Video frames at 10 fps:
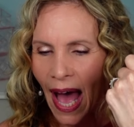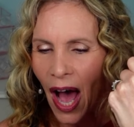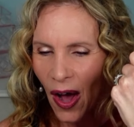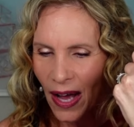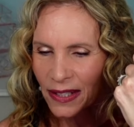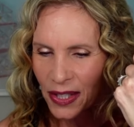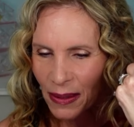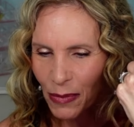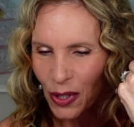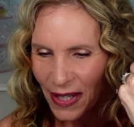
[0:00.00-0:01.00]

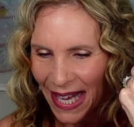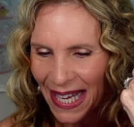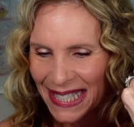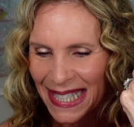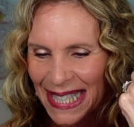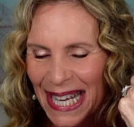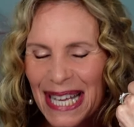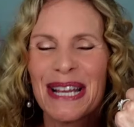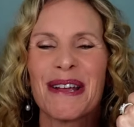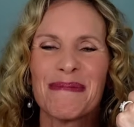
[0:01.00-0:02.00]
Awesome. You can see and
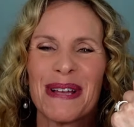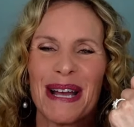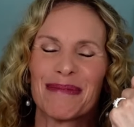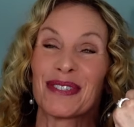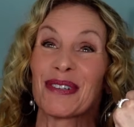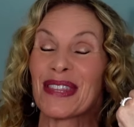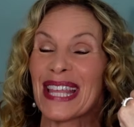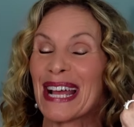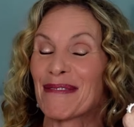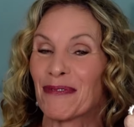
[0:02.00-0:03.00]
hear me. I'm so
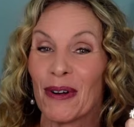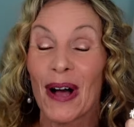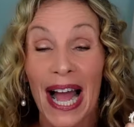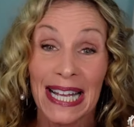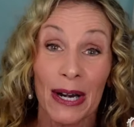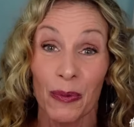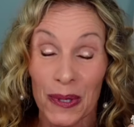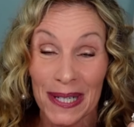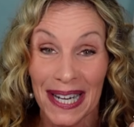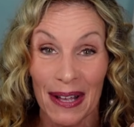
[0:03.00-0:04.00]
thankful. I got a
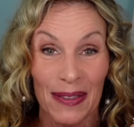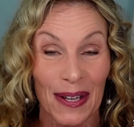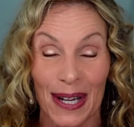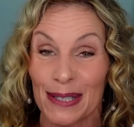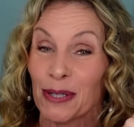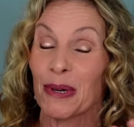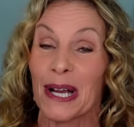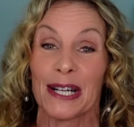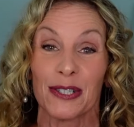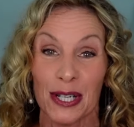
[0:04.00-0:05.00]
workout there. I swear
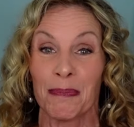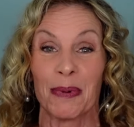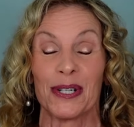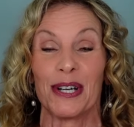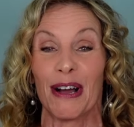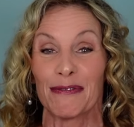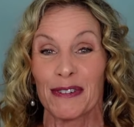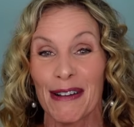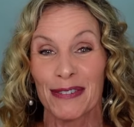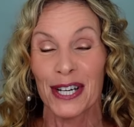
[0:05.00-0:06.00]
I just burned off
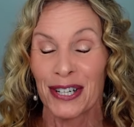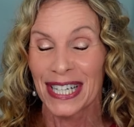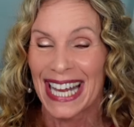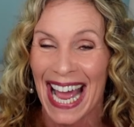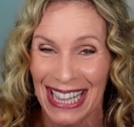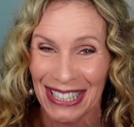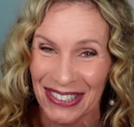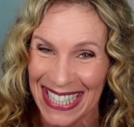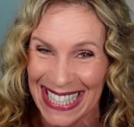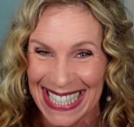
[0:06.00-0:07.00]
500
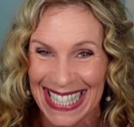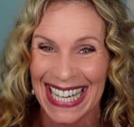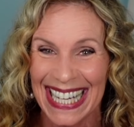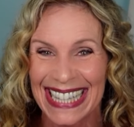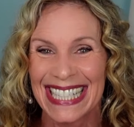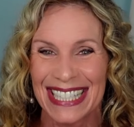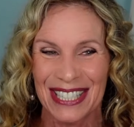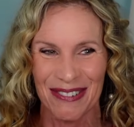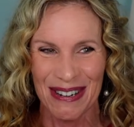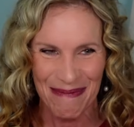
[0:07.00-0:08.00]
calories getting this
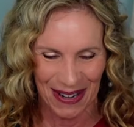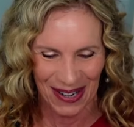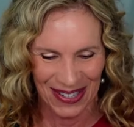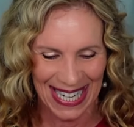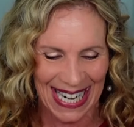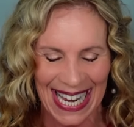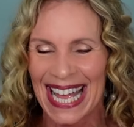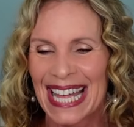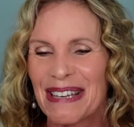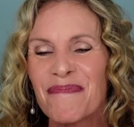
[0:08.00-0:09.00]
stream going
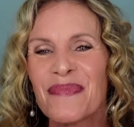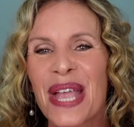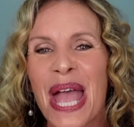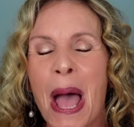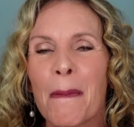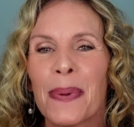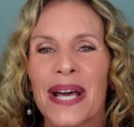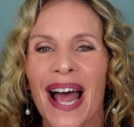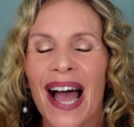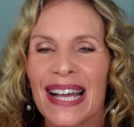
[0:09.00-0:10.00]
again.
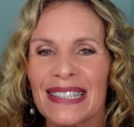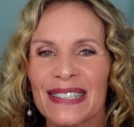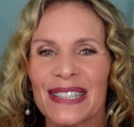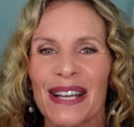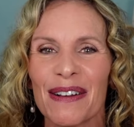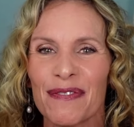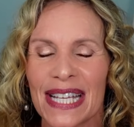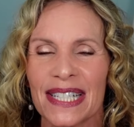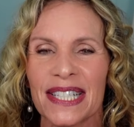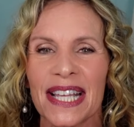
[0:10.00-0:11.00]
But I love
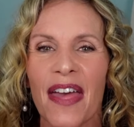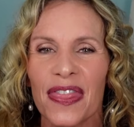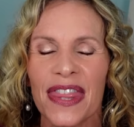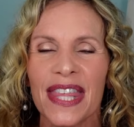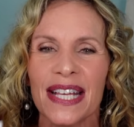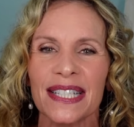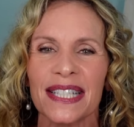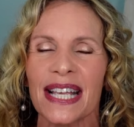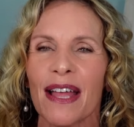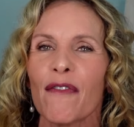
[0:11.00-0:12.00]
this.
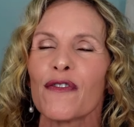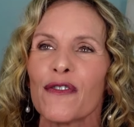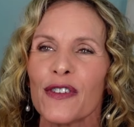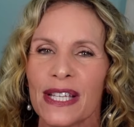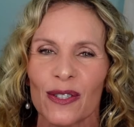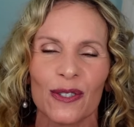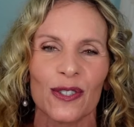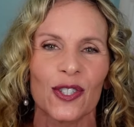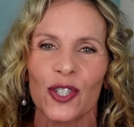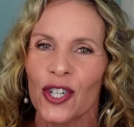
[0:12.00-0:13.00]
This
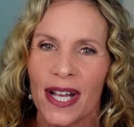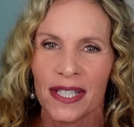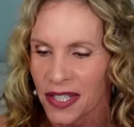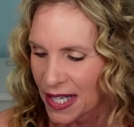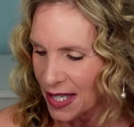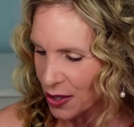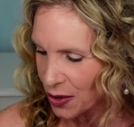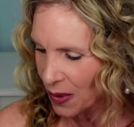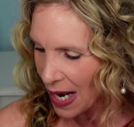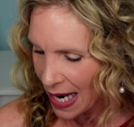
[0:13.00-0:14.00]
feels just as
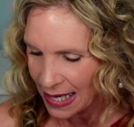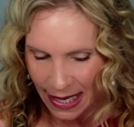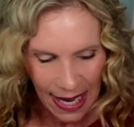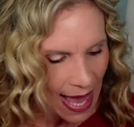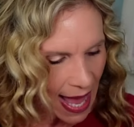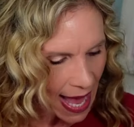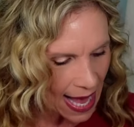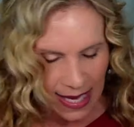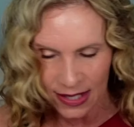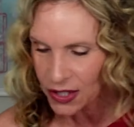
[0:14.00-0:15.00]
great
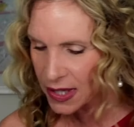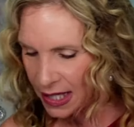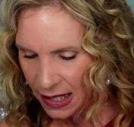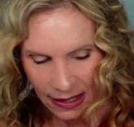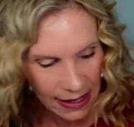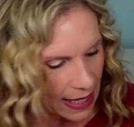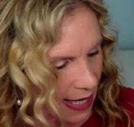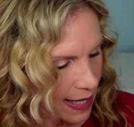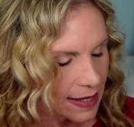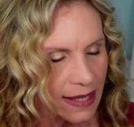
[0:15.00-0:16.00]
as the
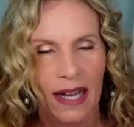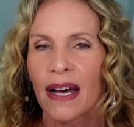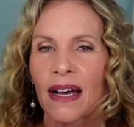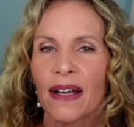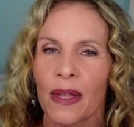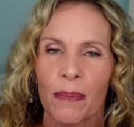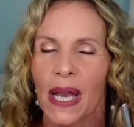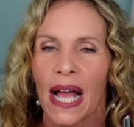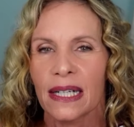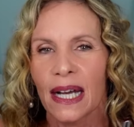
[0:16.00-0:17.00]
Clinique, uh, the
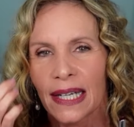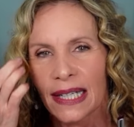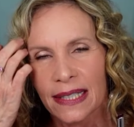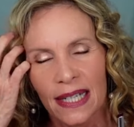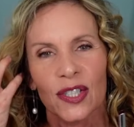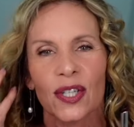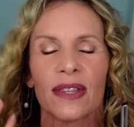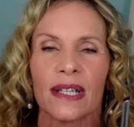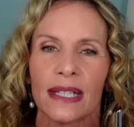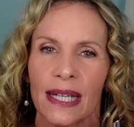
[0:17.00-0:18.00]
black honey, does on
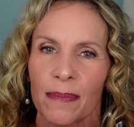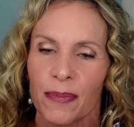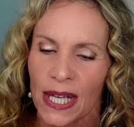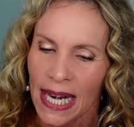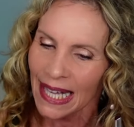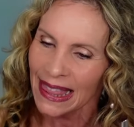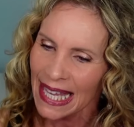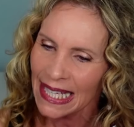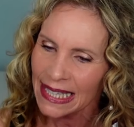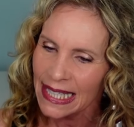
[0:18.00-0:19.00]
the lips. And I
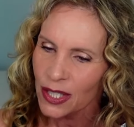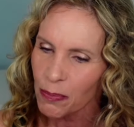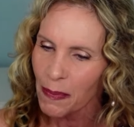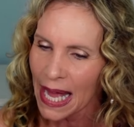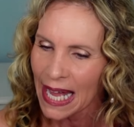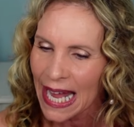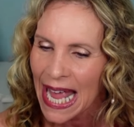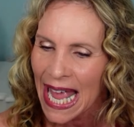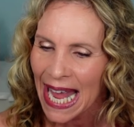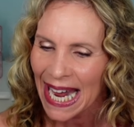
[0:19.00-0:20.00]
think this may
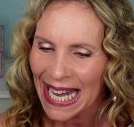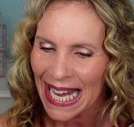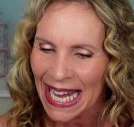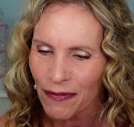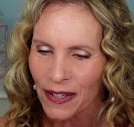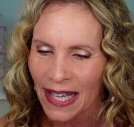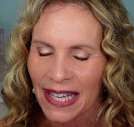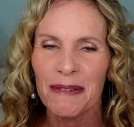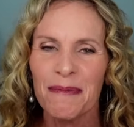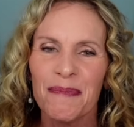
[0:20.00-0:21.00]
even